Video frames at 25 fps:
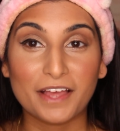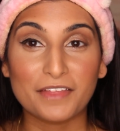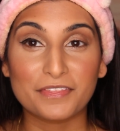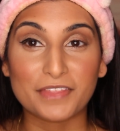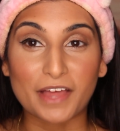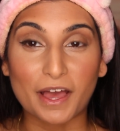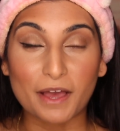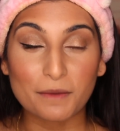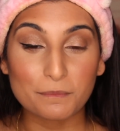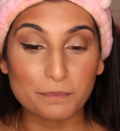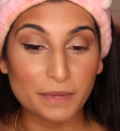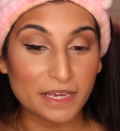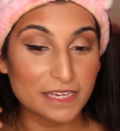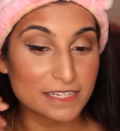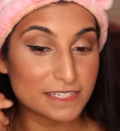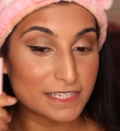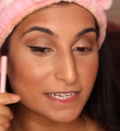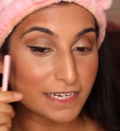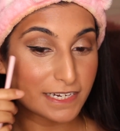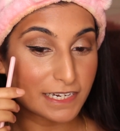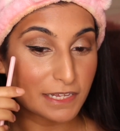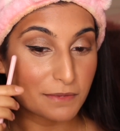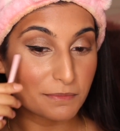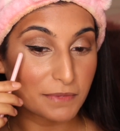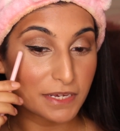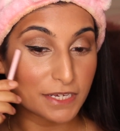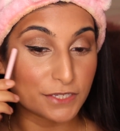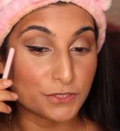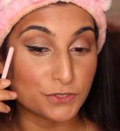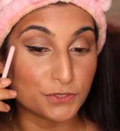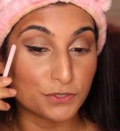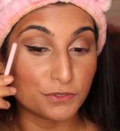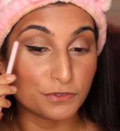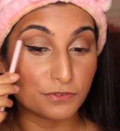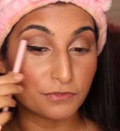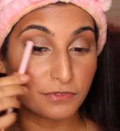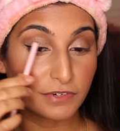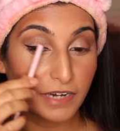That basically means
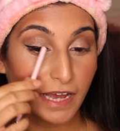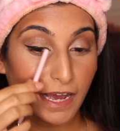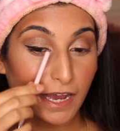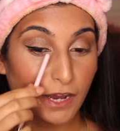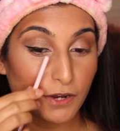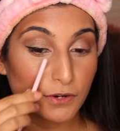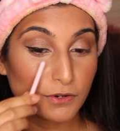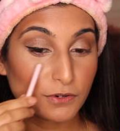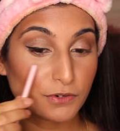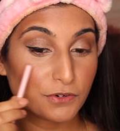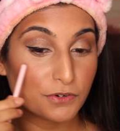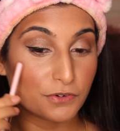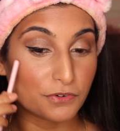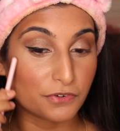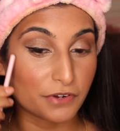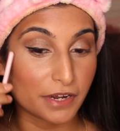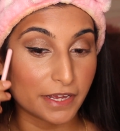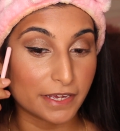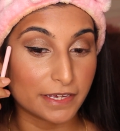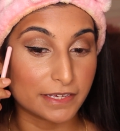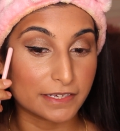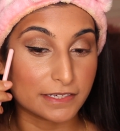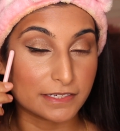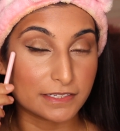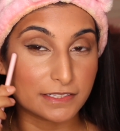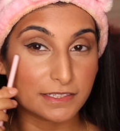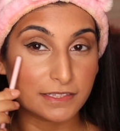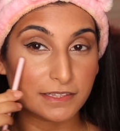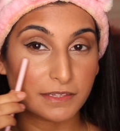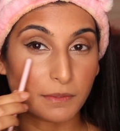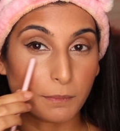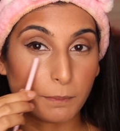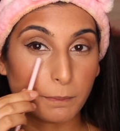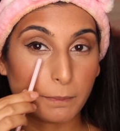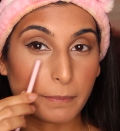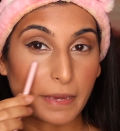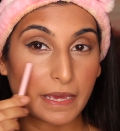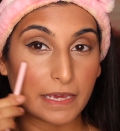you've now created
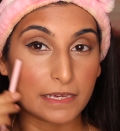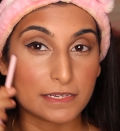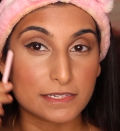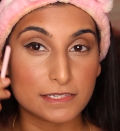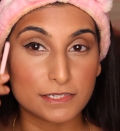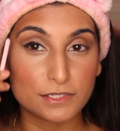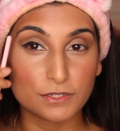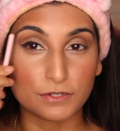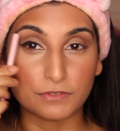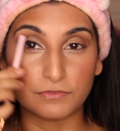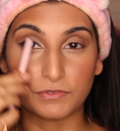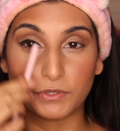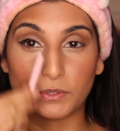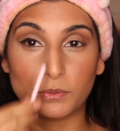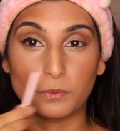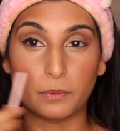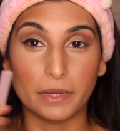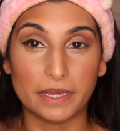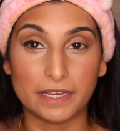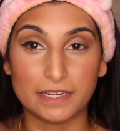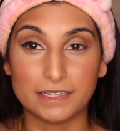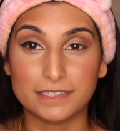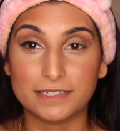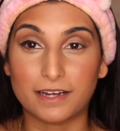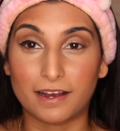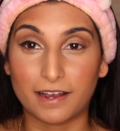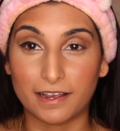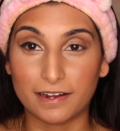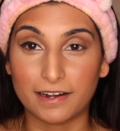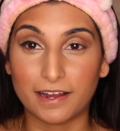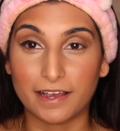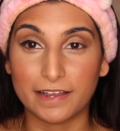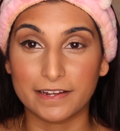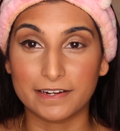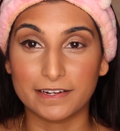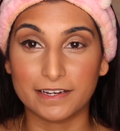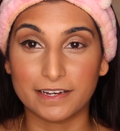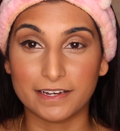the base of your winged
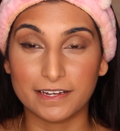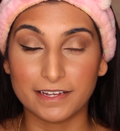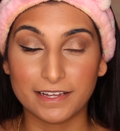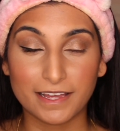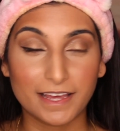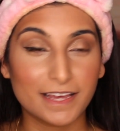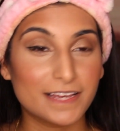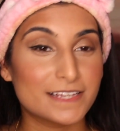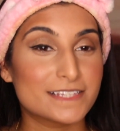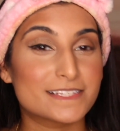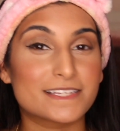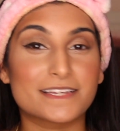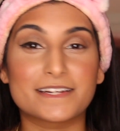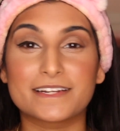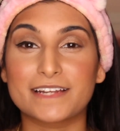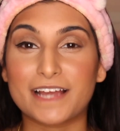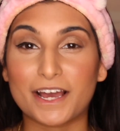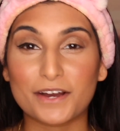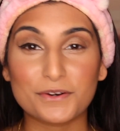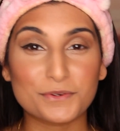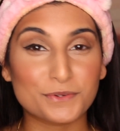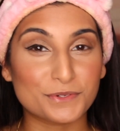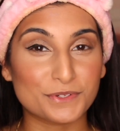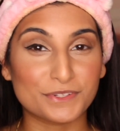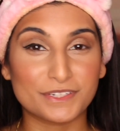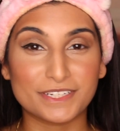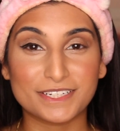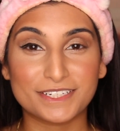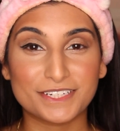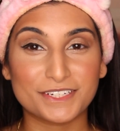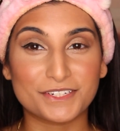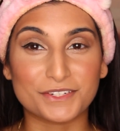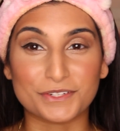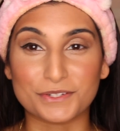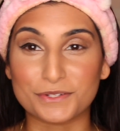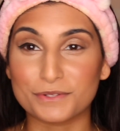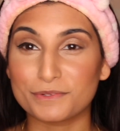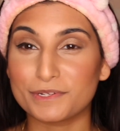eyeliner. So now all you need
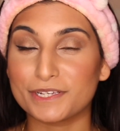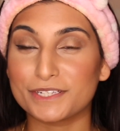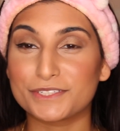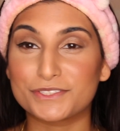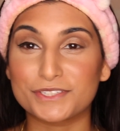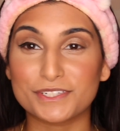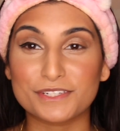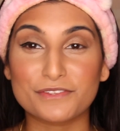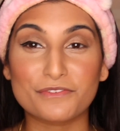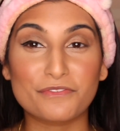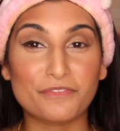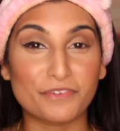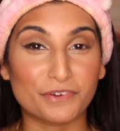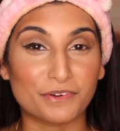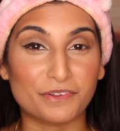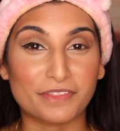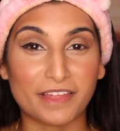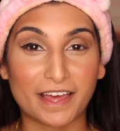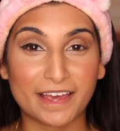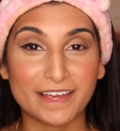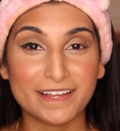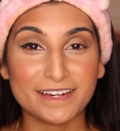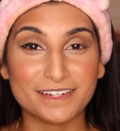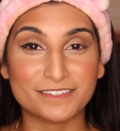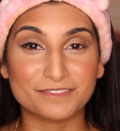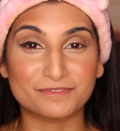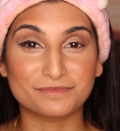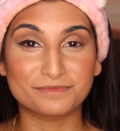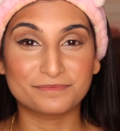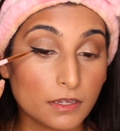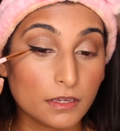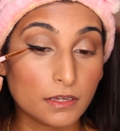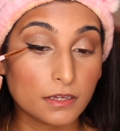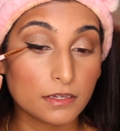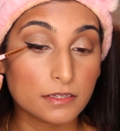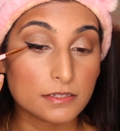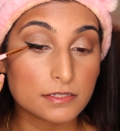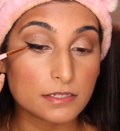to do is just fill that in.
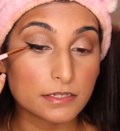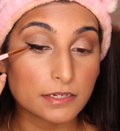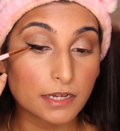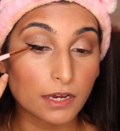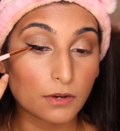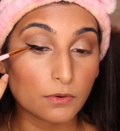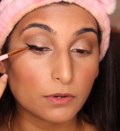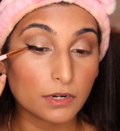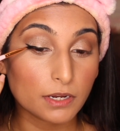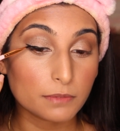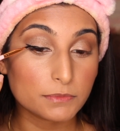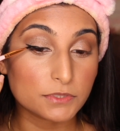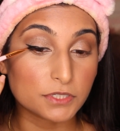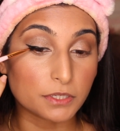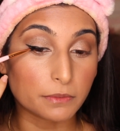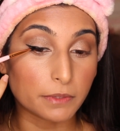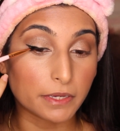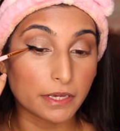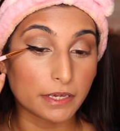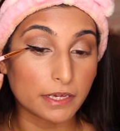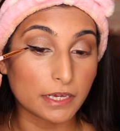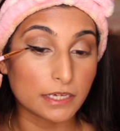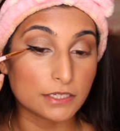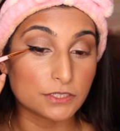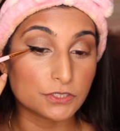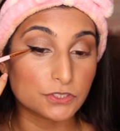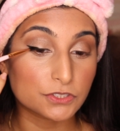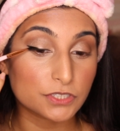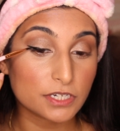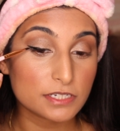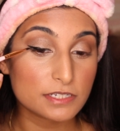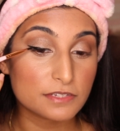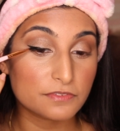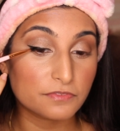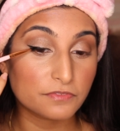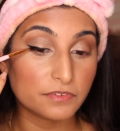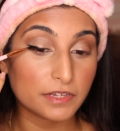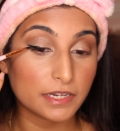So now all I'm doing is
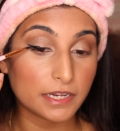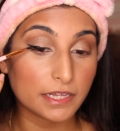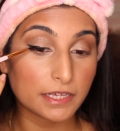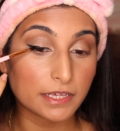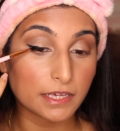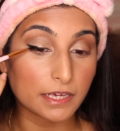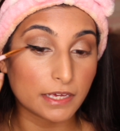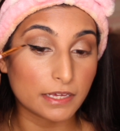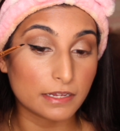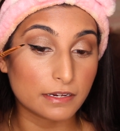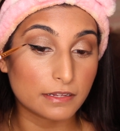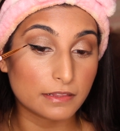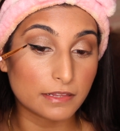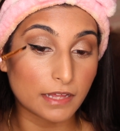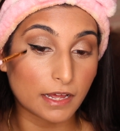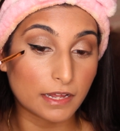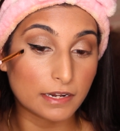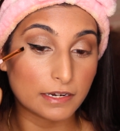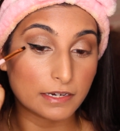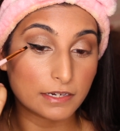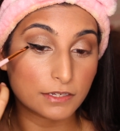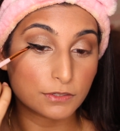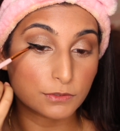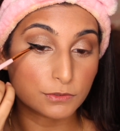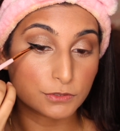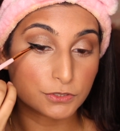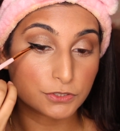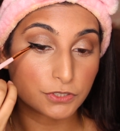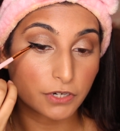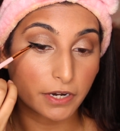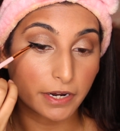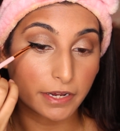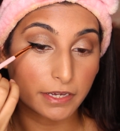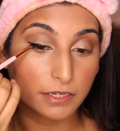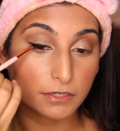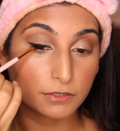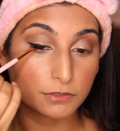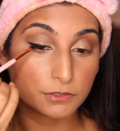just filling in that little
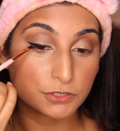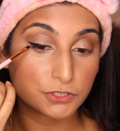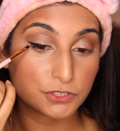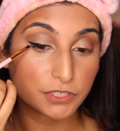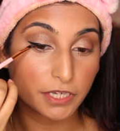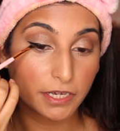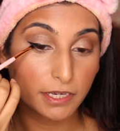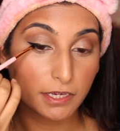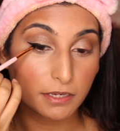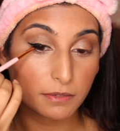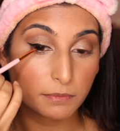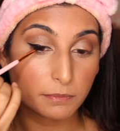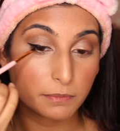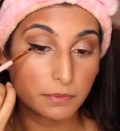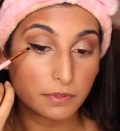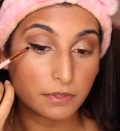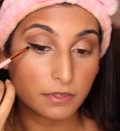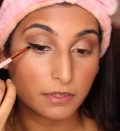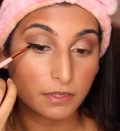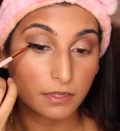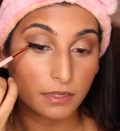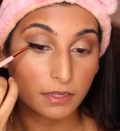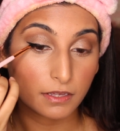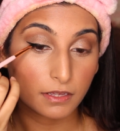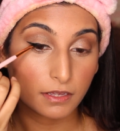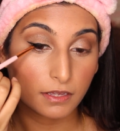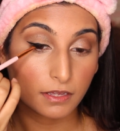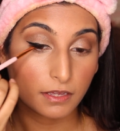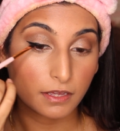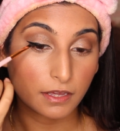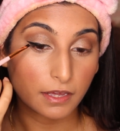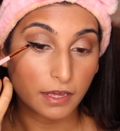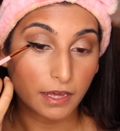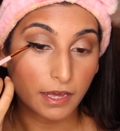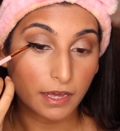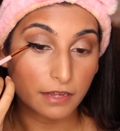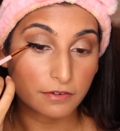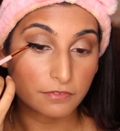triangle shape
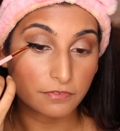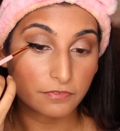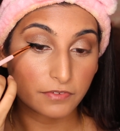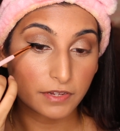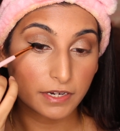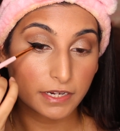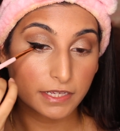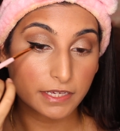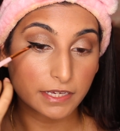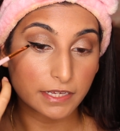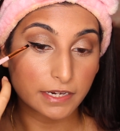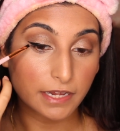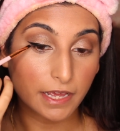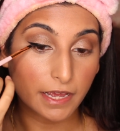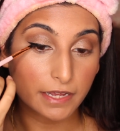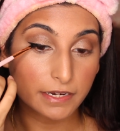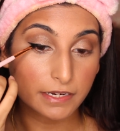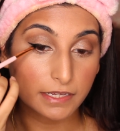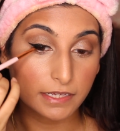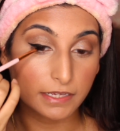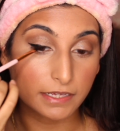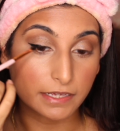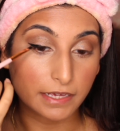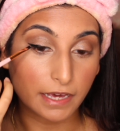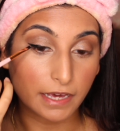and filling in any